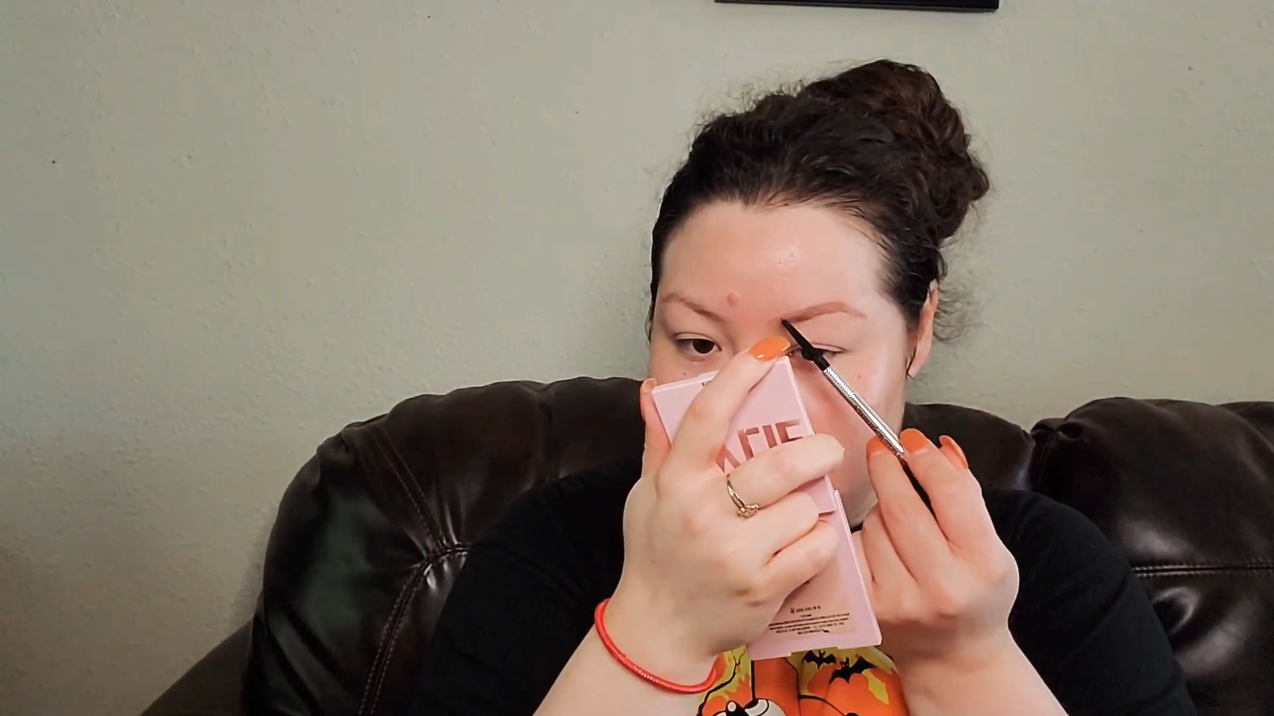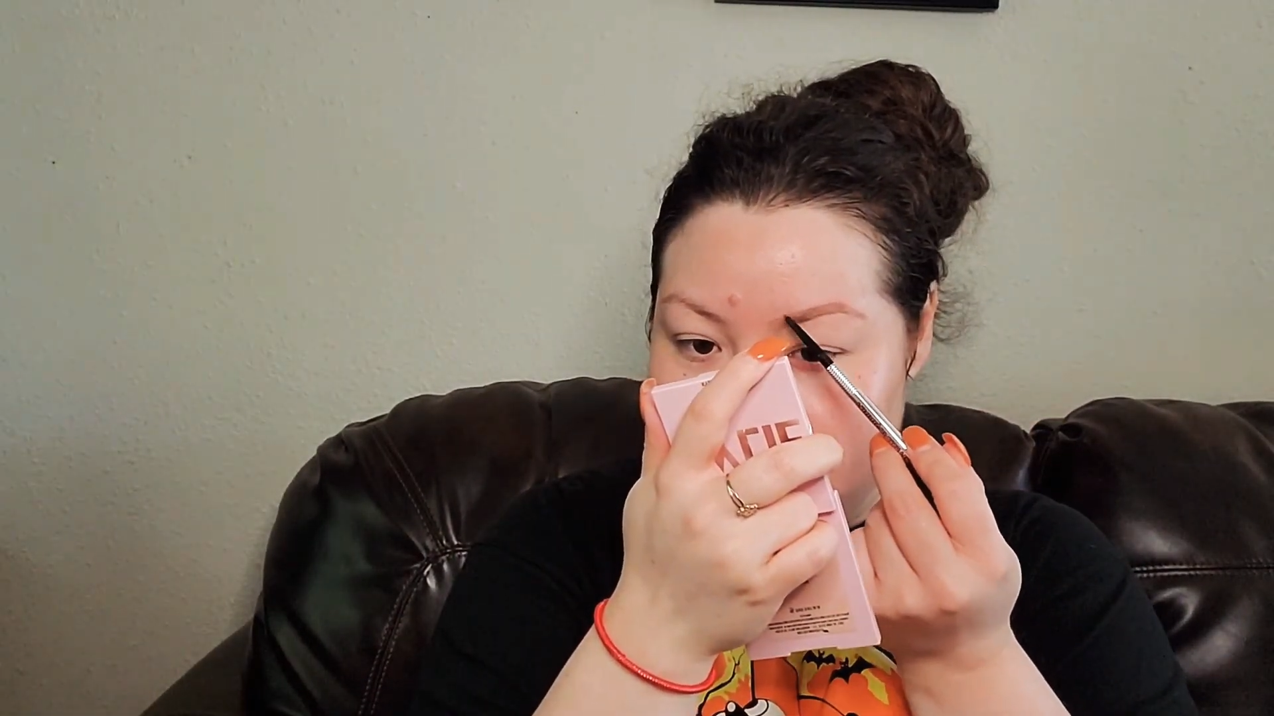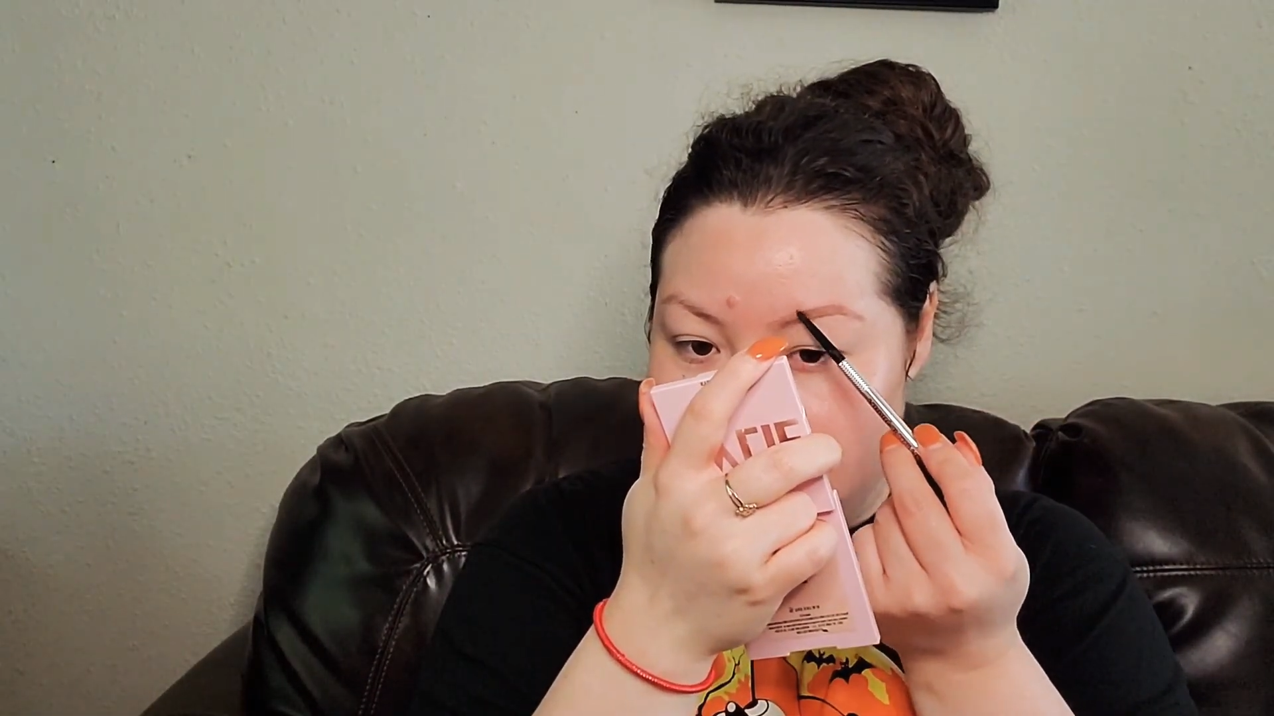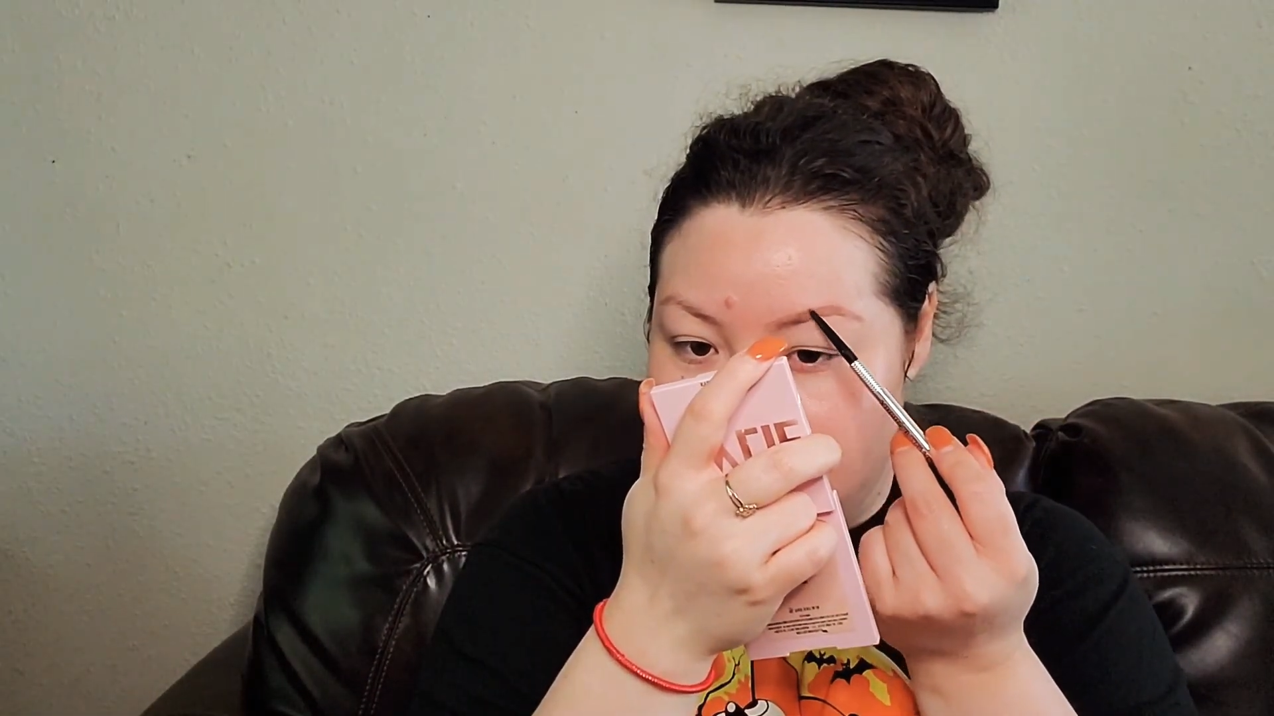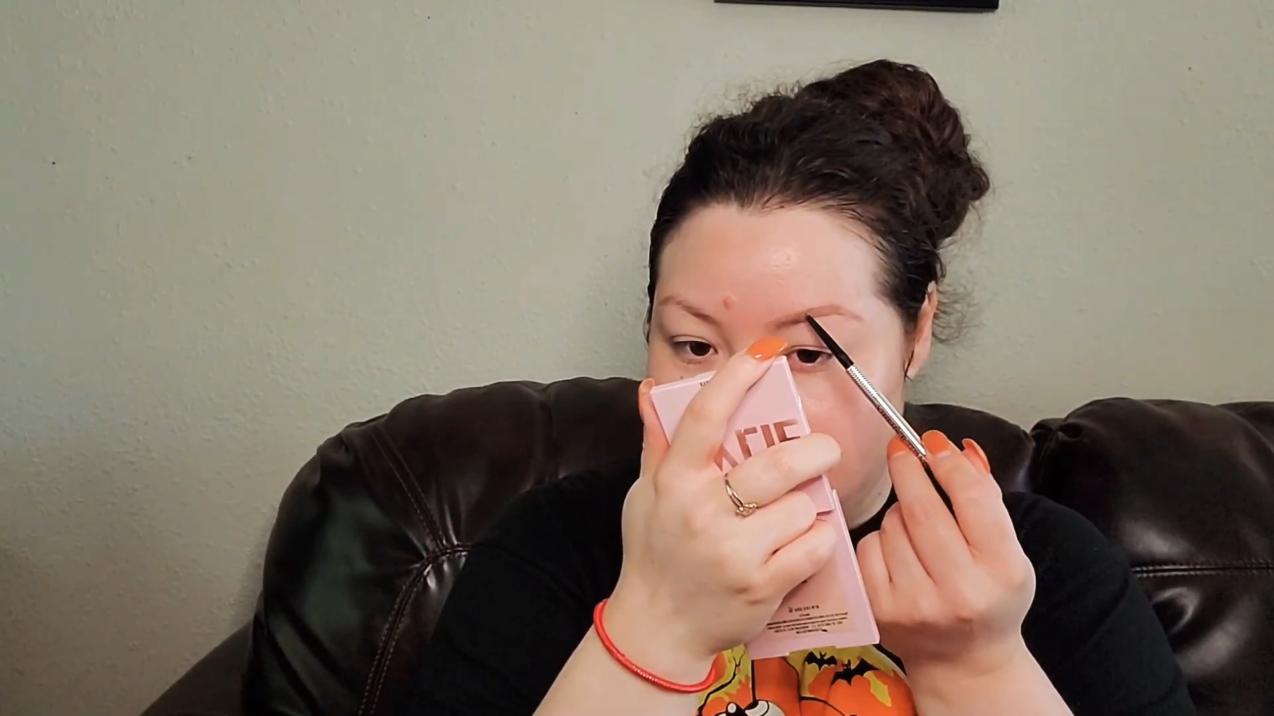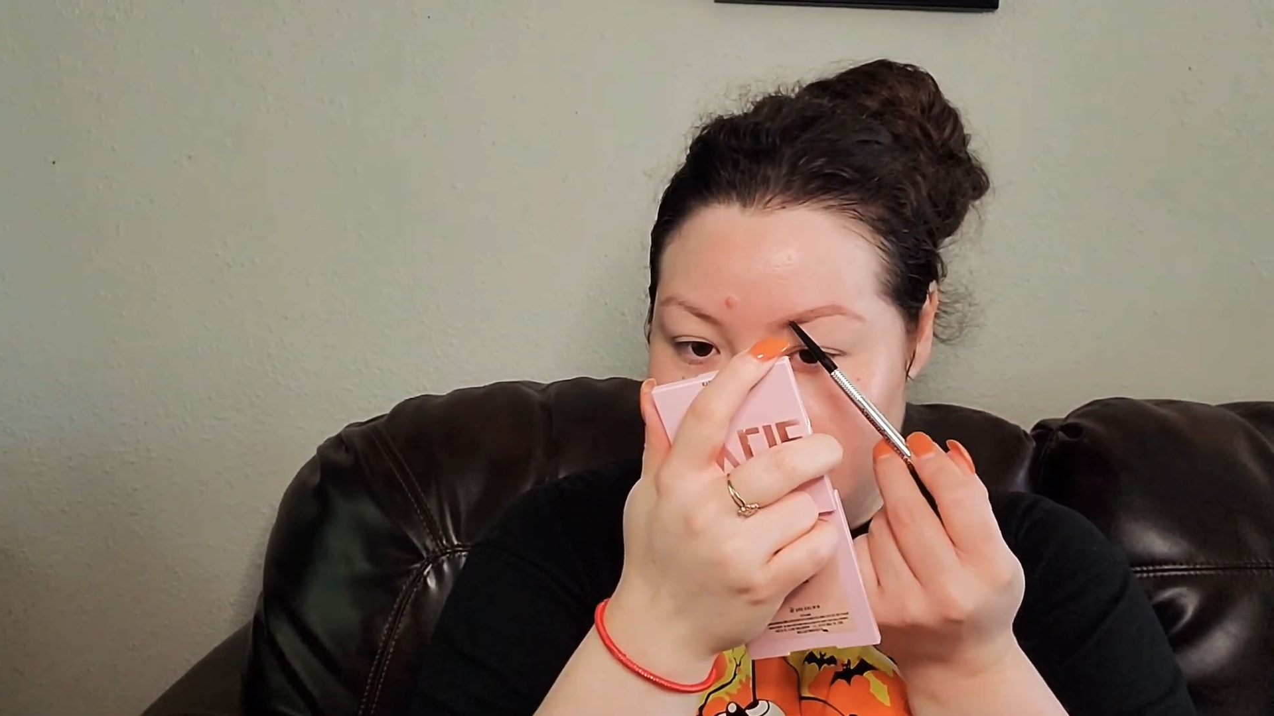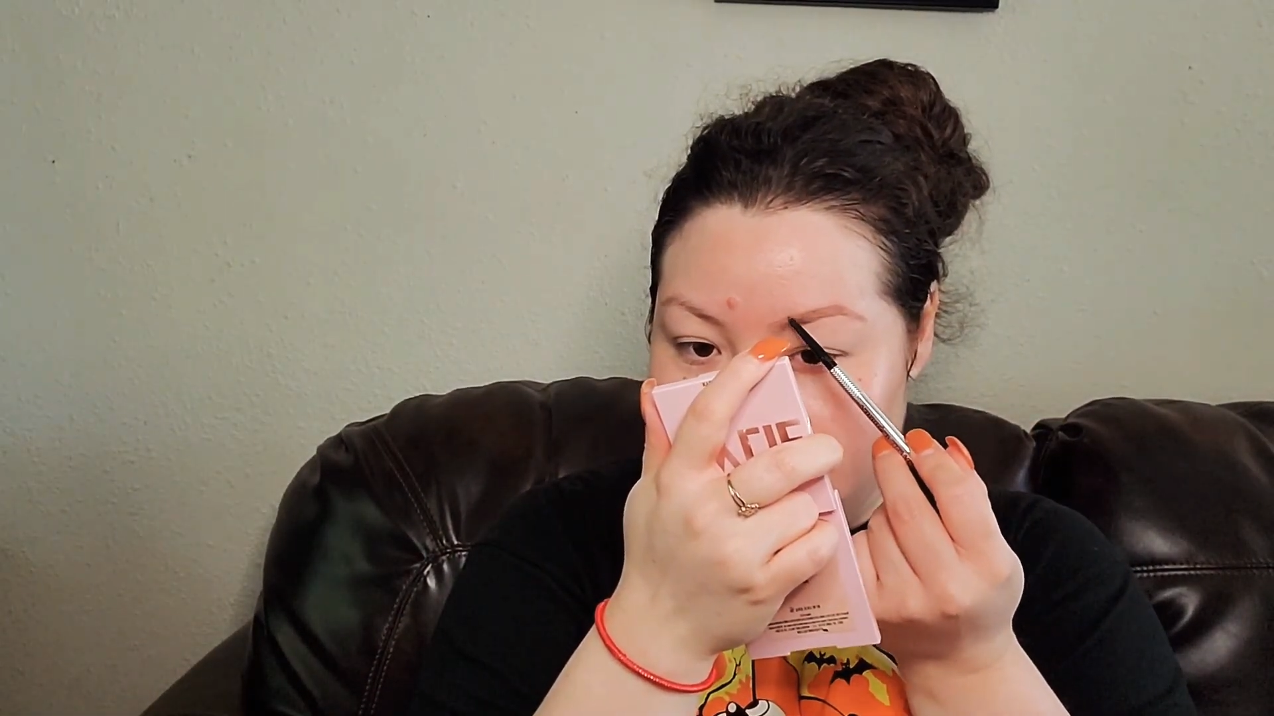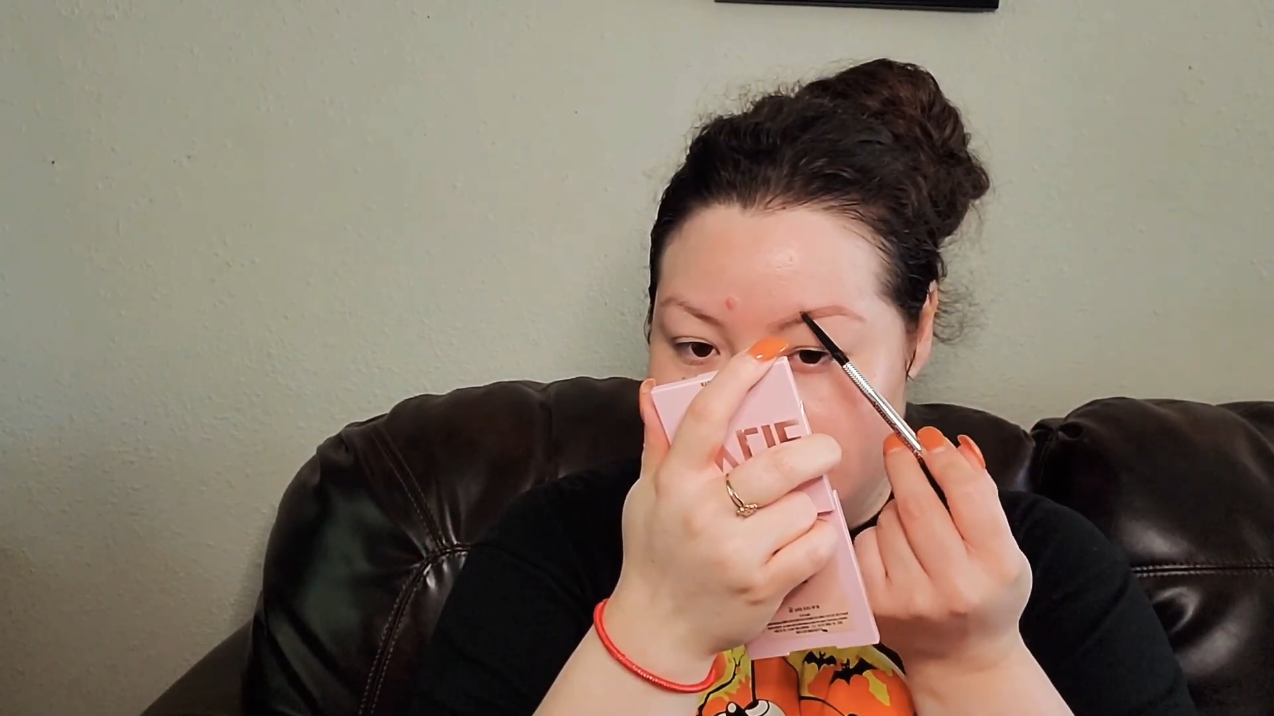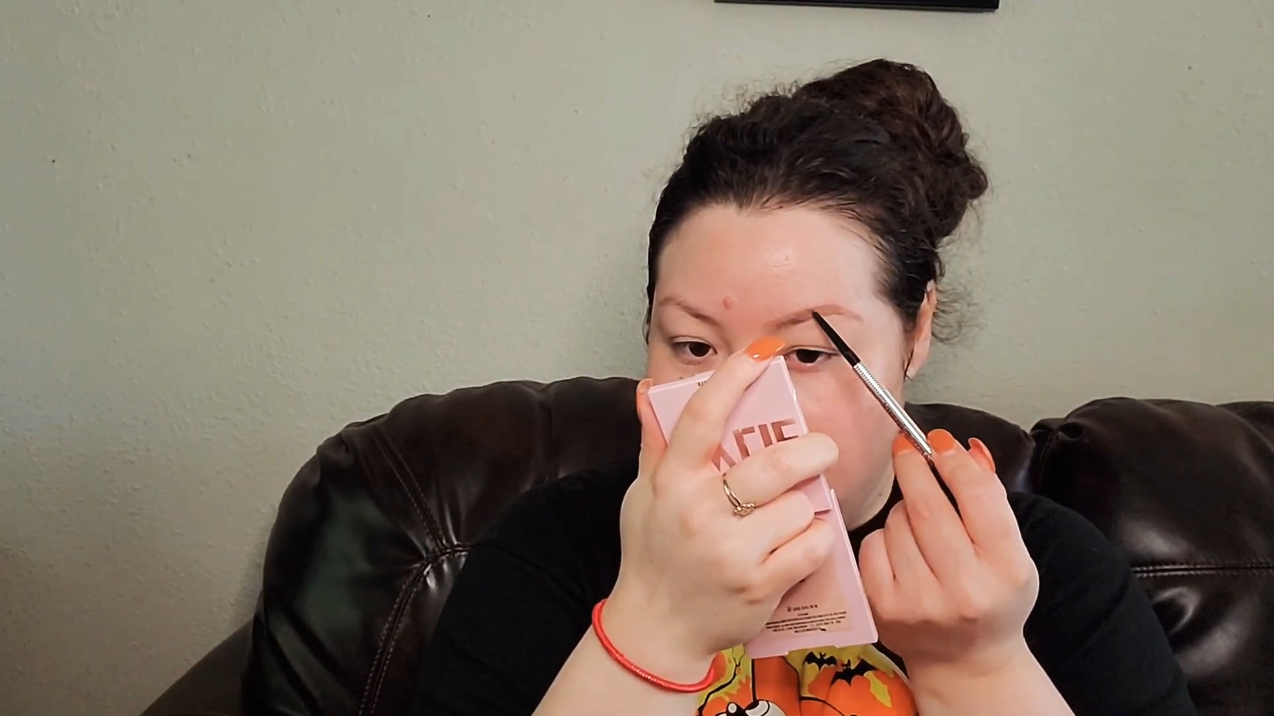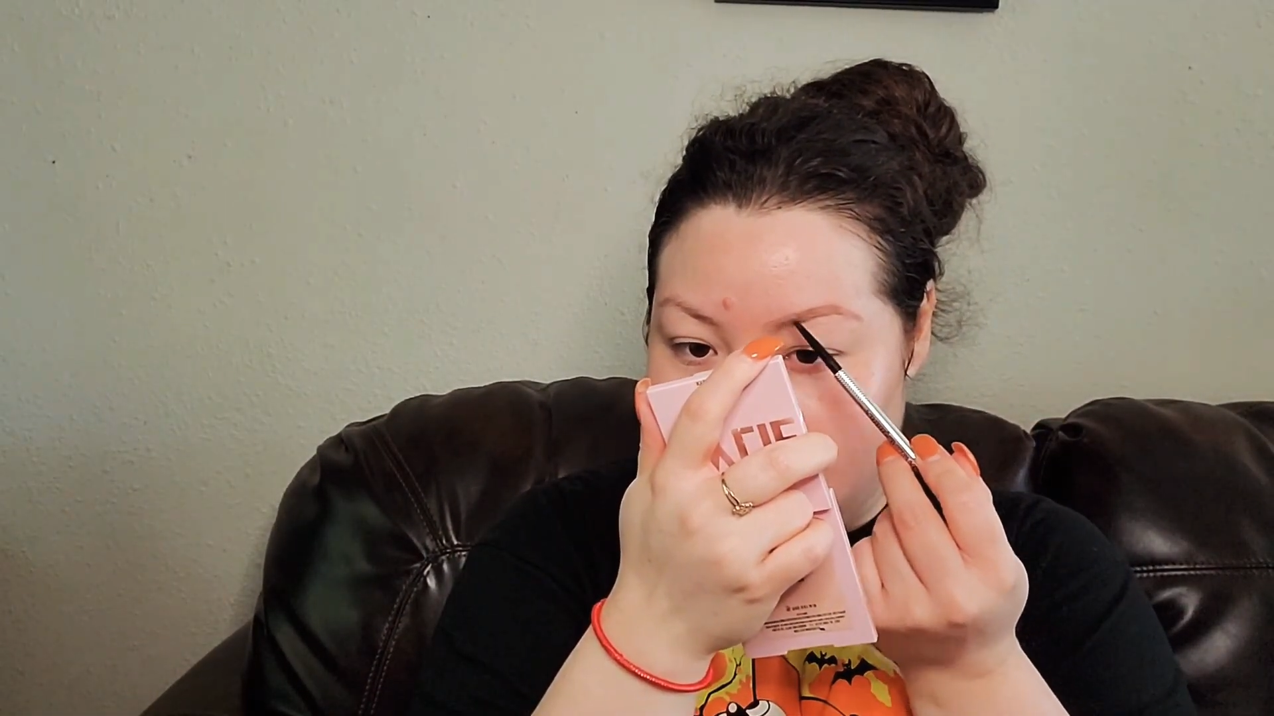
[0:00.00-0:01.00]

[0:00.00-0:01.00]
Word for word: children.